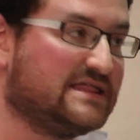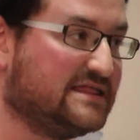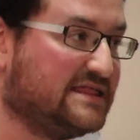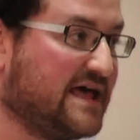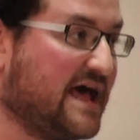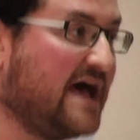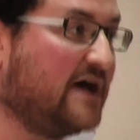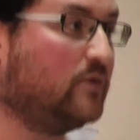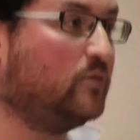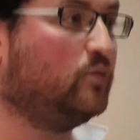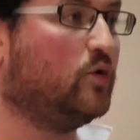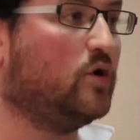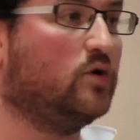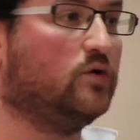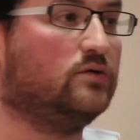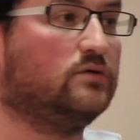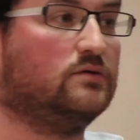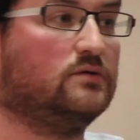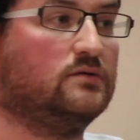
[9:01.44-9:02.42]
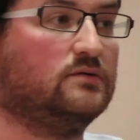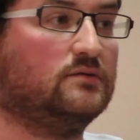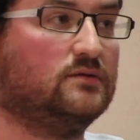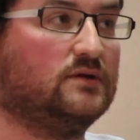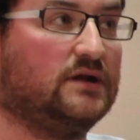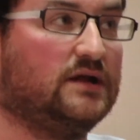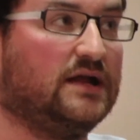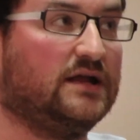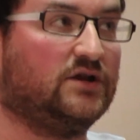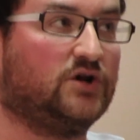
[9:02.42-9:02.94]
that won't
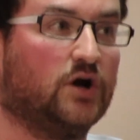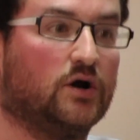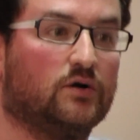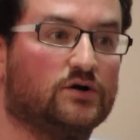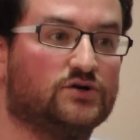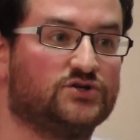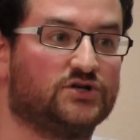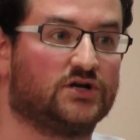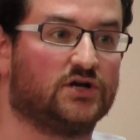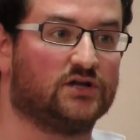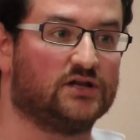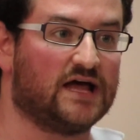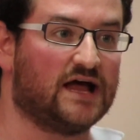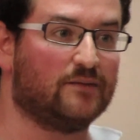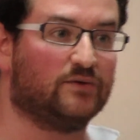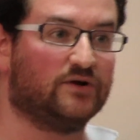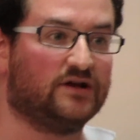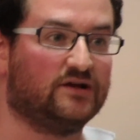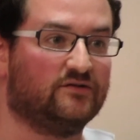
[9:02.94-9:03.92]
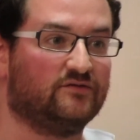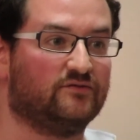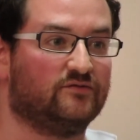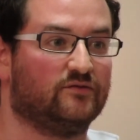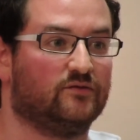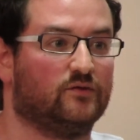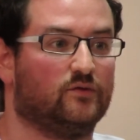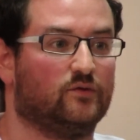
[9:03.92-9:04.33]
encourage a collaborative